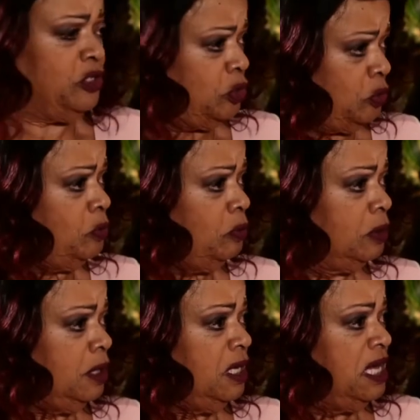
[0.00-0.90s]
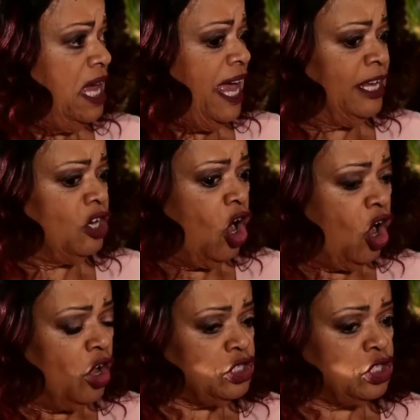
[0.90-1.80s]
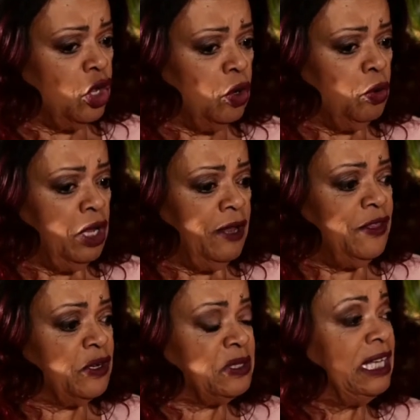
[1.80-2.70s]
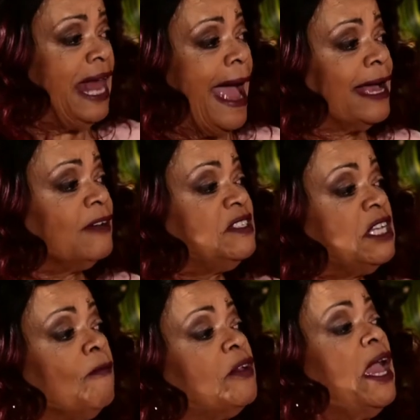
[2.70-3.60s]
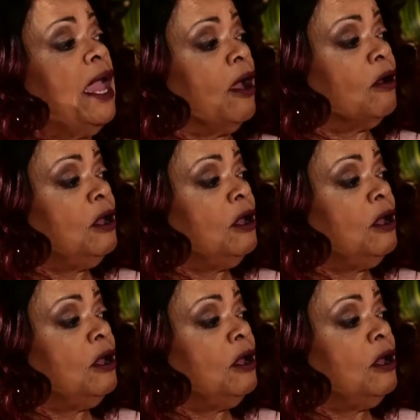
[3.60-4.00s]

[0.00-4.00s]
you, and also, there's a lack of self care.